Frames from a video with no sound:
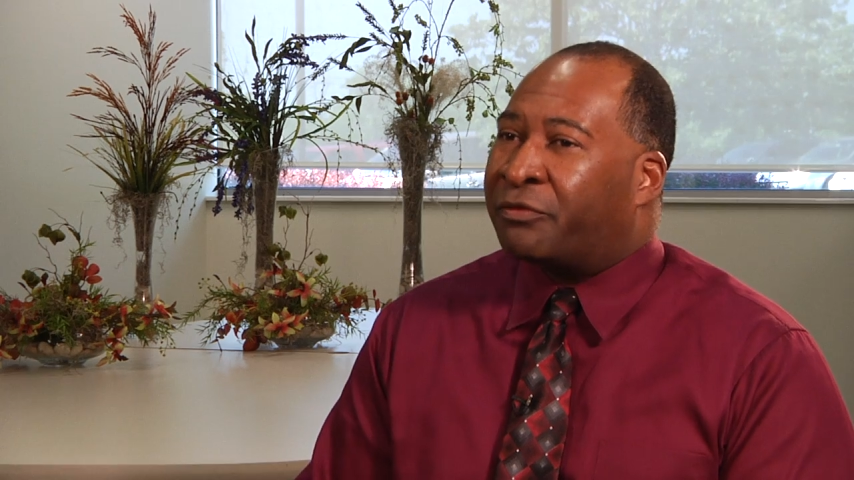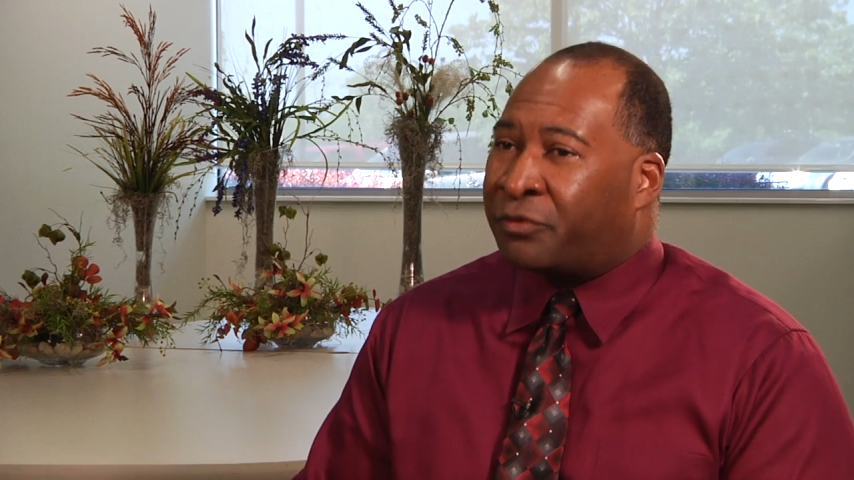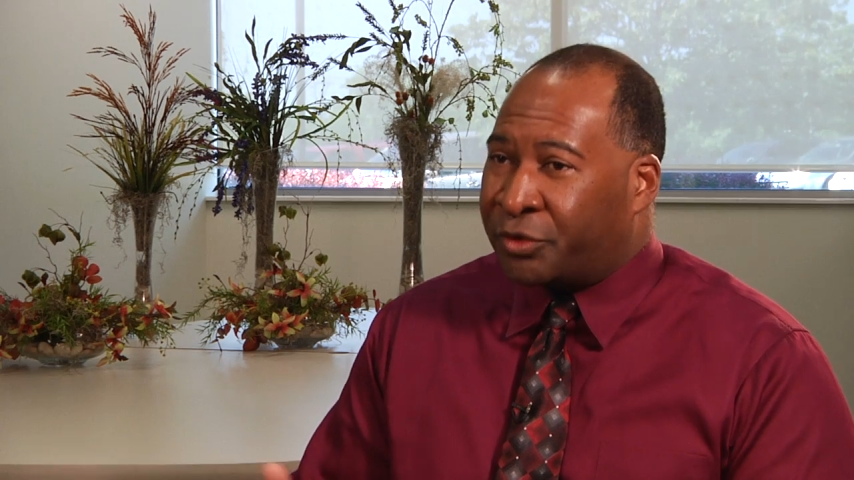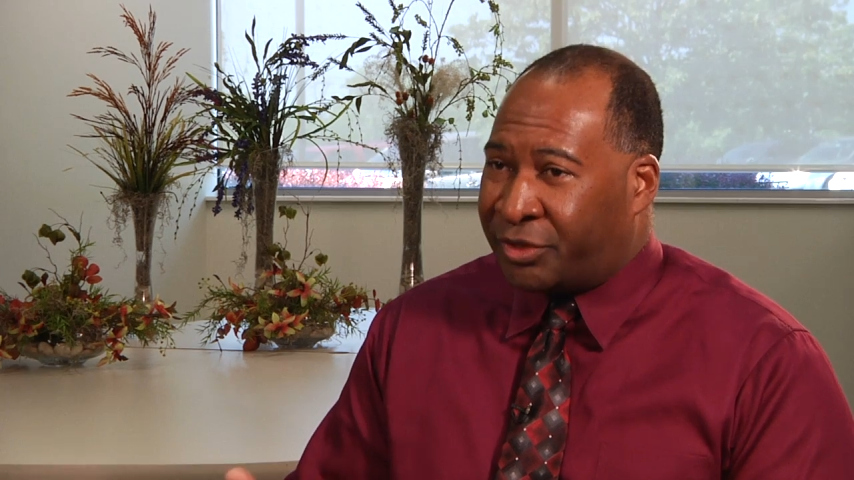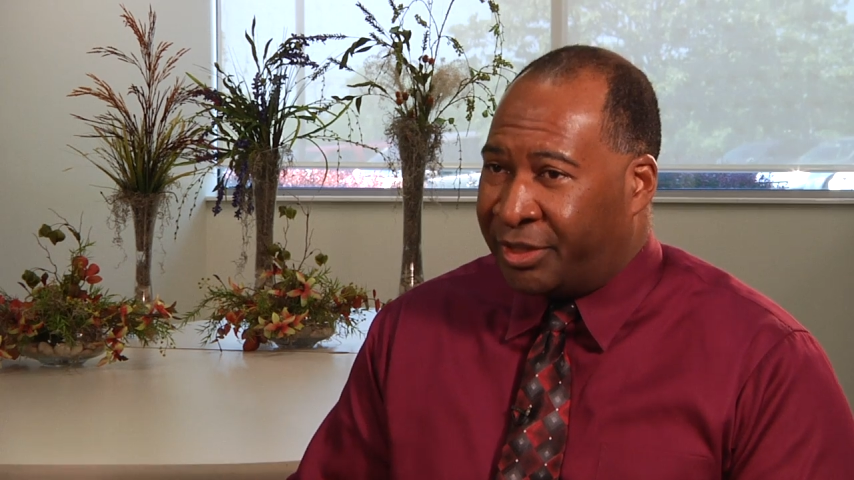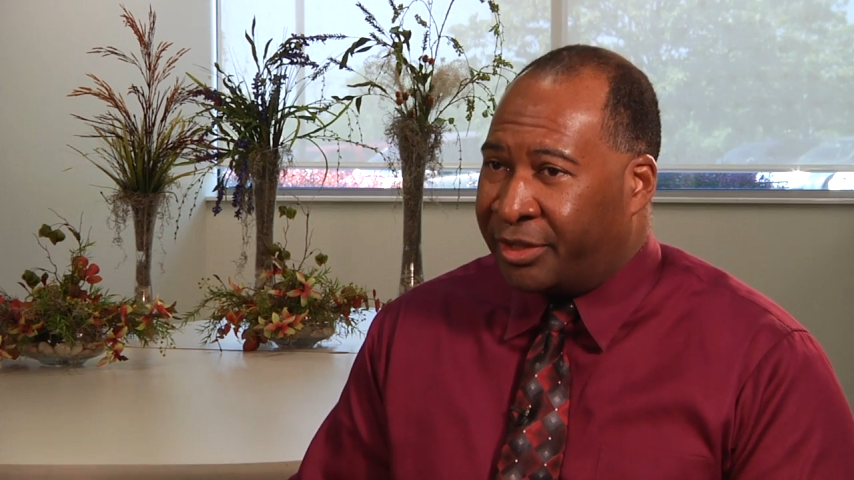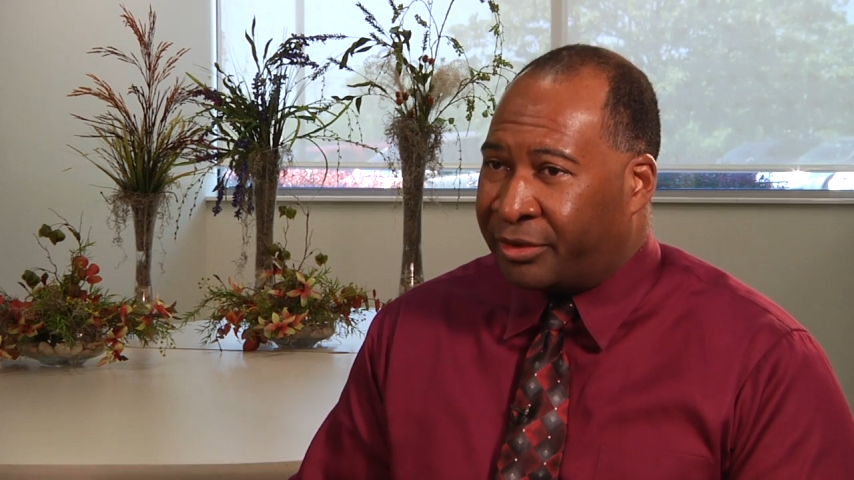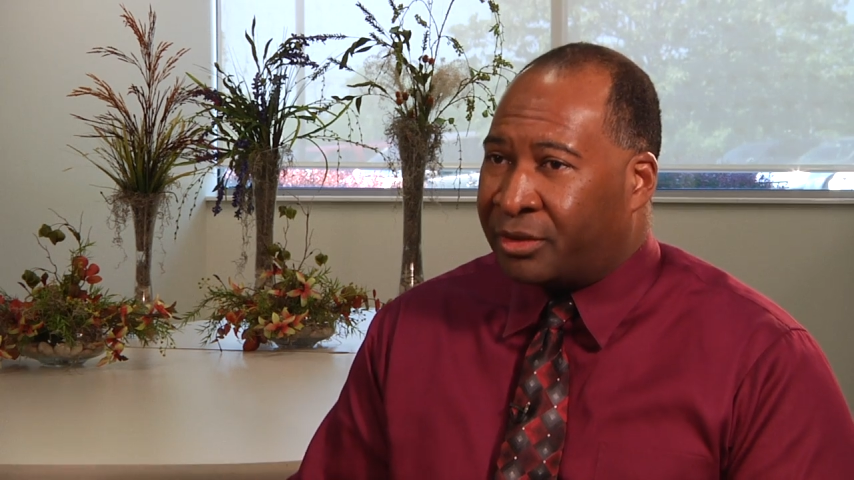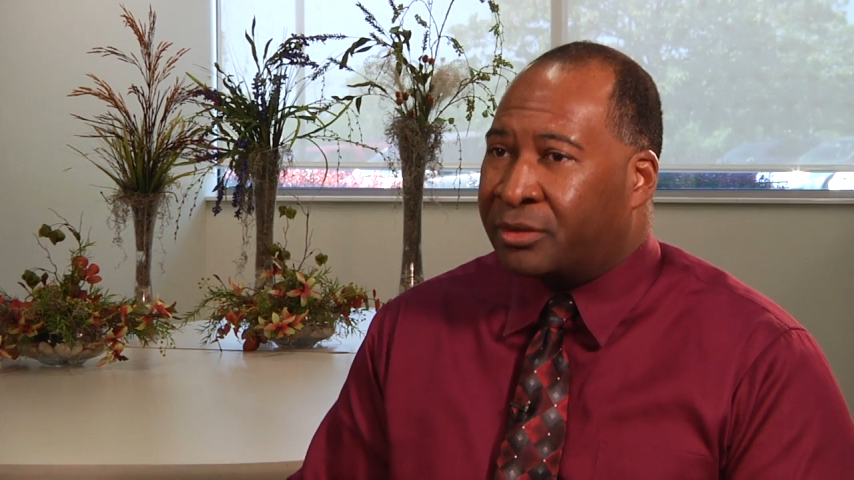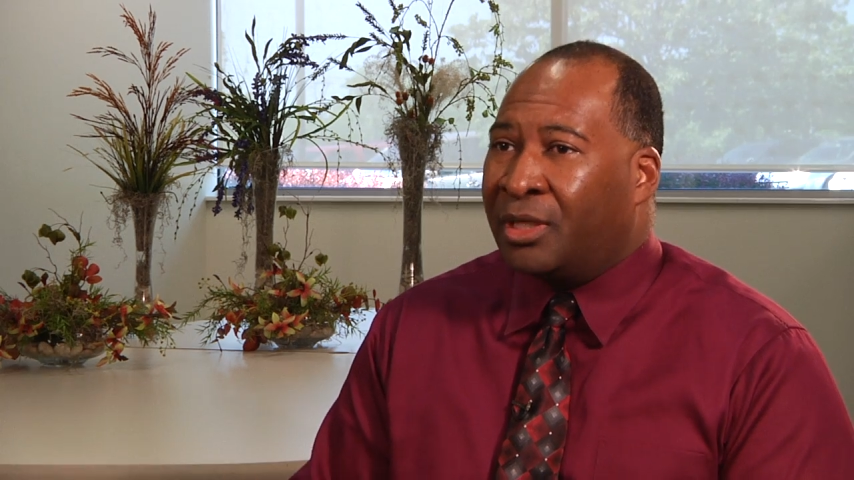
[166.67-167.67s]
the first
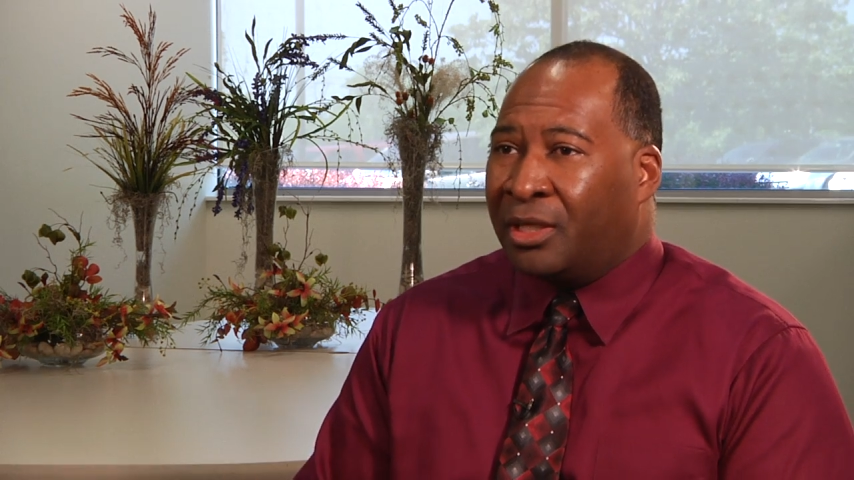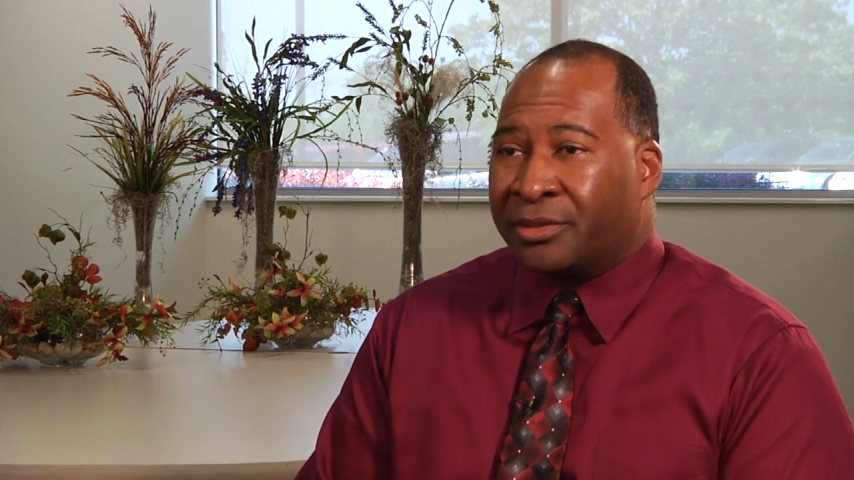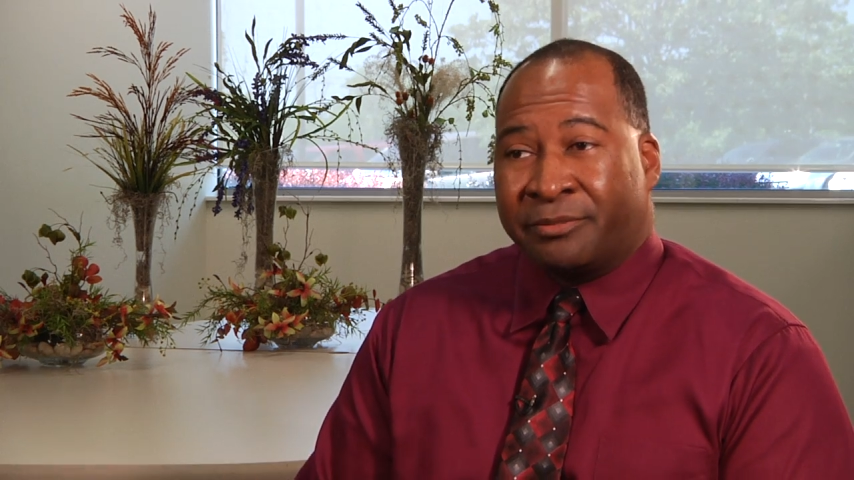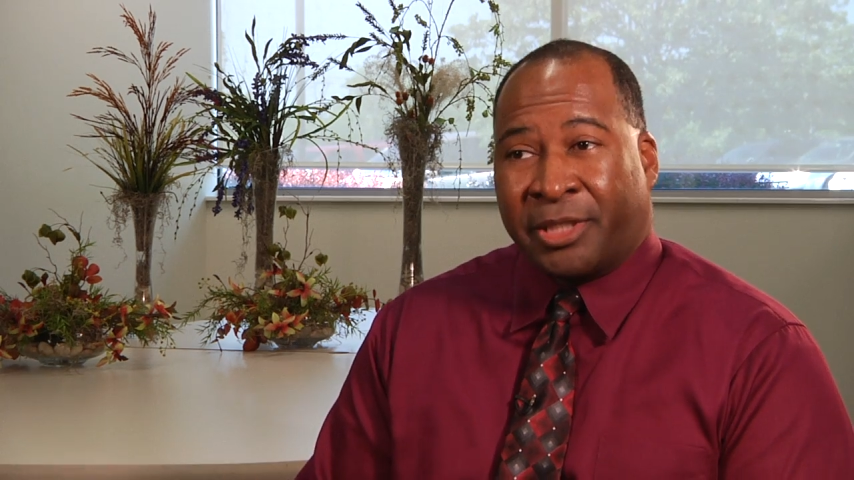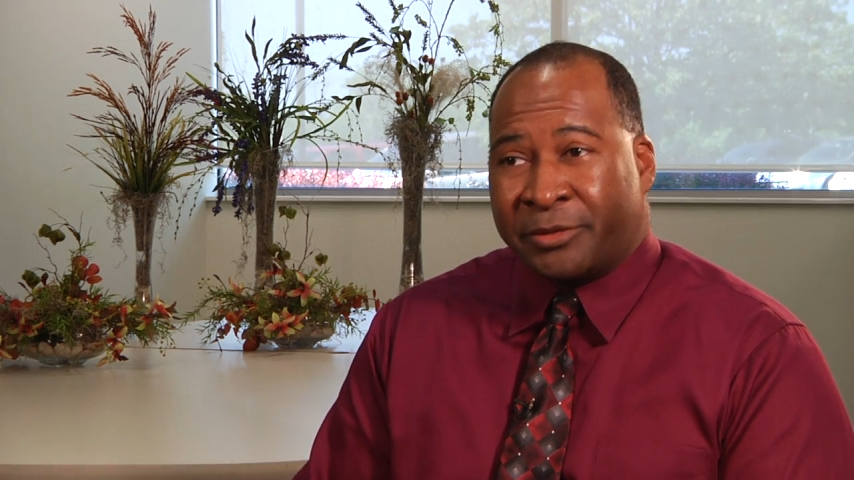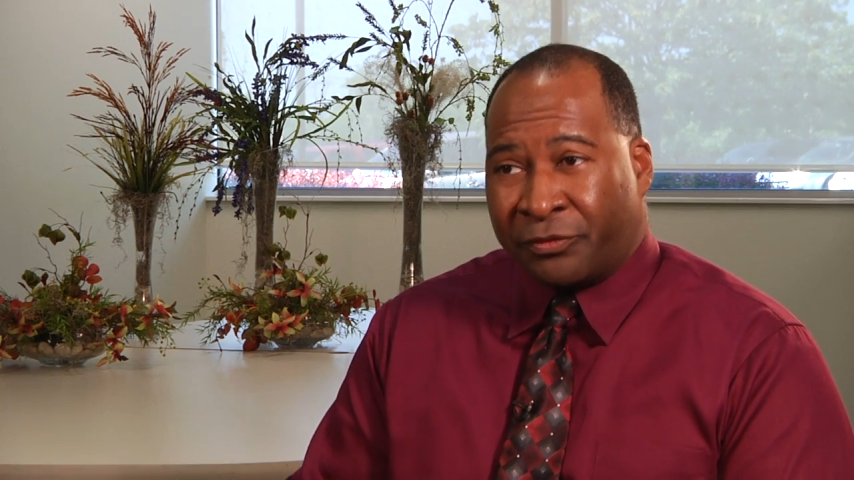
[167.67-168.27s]
year, sometimes